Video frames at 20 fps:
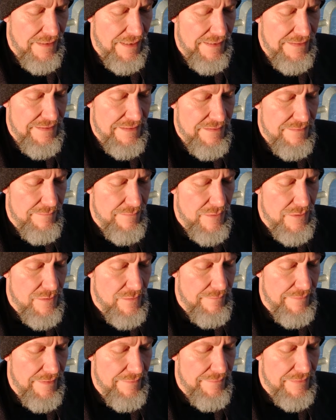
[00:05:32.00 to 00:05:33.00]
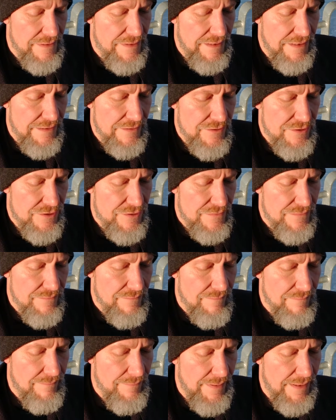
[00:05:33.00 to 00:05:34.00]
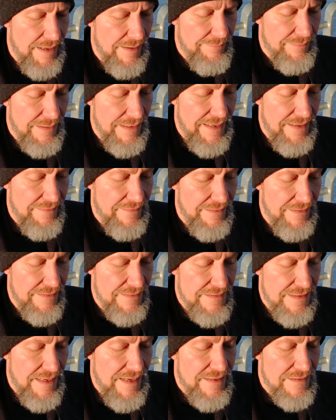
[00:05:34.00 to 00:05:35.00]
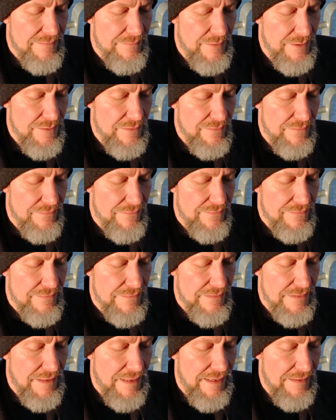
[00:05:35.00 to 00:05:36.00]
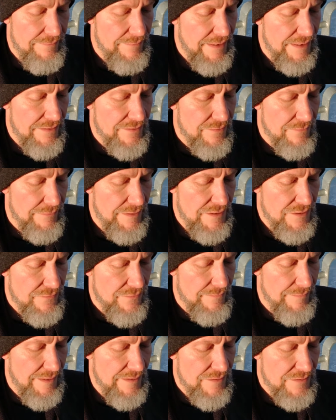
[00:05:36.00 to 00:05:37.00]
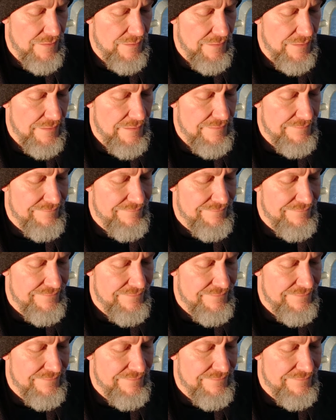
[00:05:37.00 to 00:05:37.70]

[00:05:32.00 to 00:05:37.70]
I didn't move even an inch, but I planned the exact move I'd make to reach for my sword.